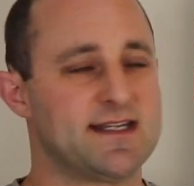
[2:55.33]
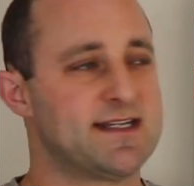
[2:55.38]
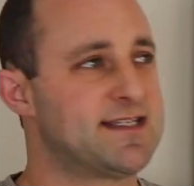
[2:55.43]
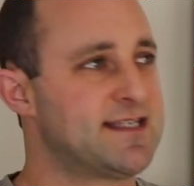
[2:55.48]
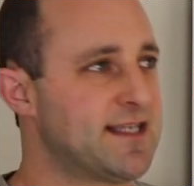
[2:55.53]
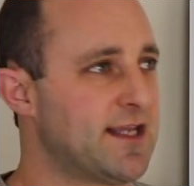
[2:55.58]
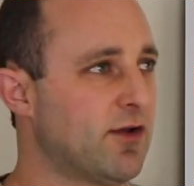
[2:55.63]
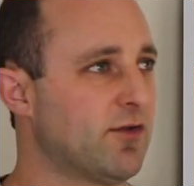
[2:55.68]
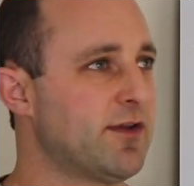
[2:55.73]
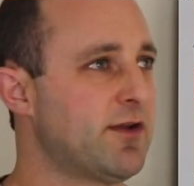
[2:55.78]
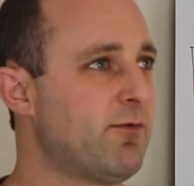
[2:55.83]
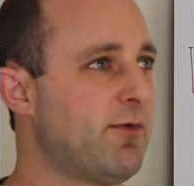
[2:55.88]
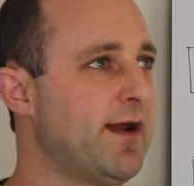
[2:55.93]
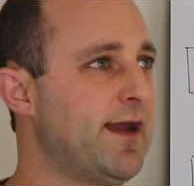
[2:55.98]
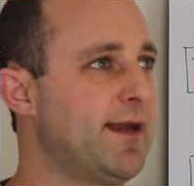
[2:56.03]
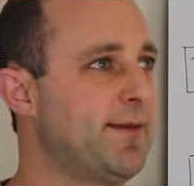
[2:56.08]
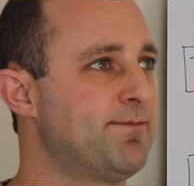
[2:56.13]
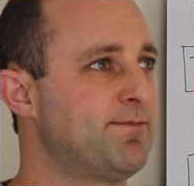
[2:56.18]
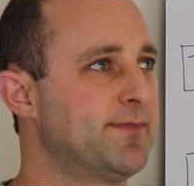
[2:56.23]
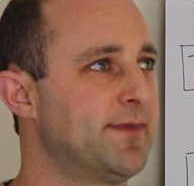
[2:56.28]
It's the only
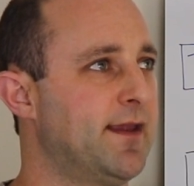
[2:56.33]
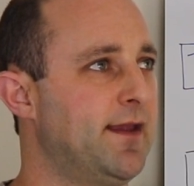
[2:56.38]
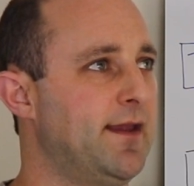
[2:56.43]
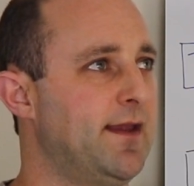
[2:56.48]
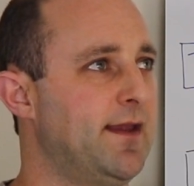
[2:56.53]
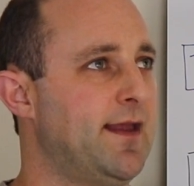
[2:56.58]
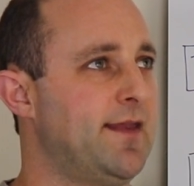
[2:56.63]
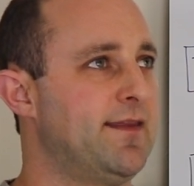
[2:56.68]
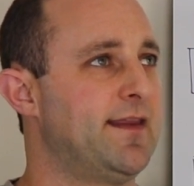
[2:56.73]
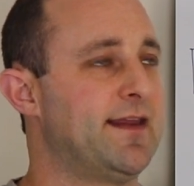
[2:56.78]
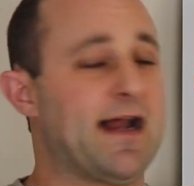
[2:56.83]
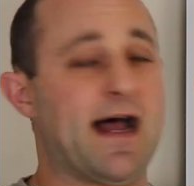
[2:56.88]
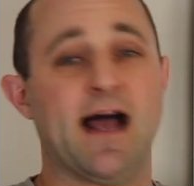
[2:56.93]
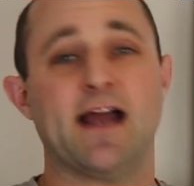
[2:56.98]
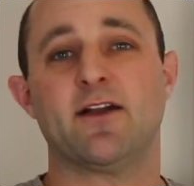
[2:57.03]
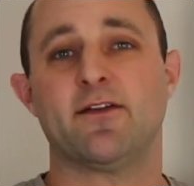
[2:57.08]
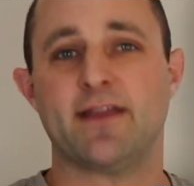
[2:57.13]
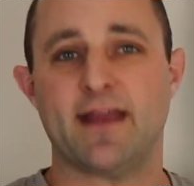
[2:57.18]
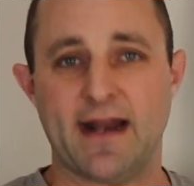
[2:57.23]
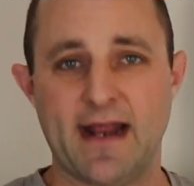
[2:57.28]
way that
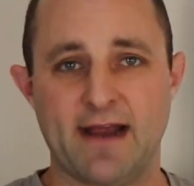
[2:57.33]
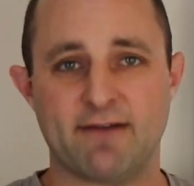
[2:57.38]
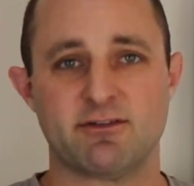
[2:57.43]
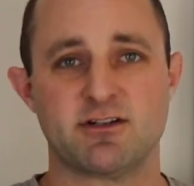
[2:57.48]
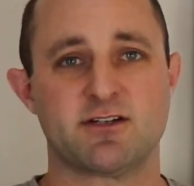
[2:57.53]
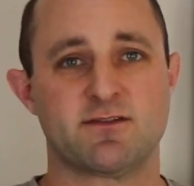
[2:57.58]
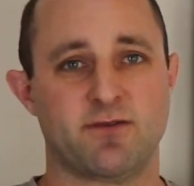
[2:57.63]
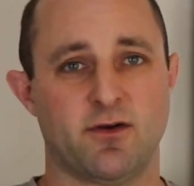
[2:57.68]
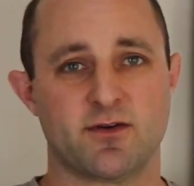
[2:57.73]
I know that average